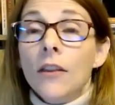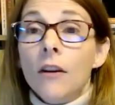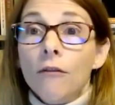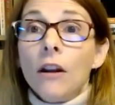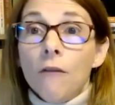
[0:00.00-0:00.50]

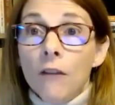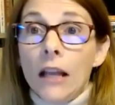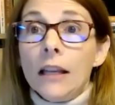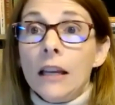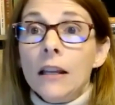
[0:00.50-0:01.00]
They're afraid of
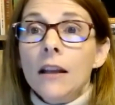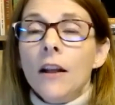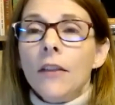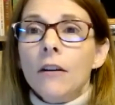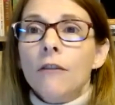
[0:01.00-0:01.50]
failing.
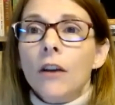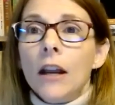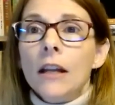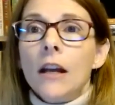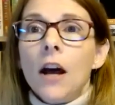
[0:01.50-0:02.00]
They're
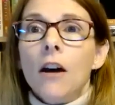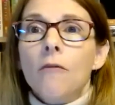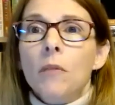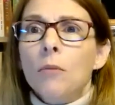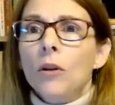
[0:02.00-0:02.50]
afraid
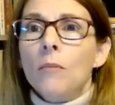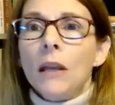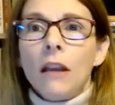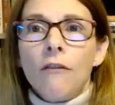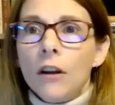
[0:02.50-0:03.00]
of people
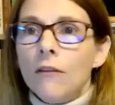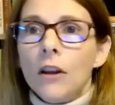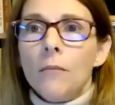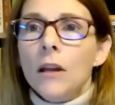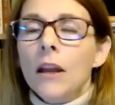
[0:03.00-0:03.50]
making fun of
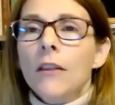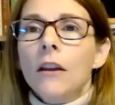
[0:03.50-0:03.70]
them.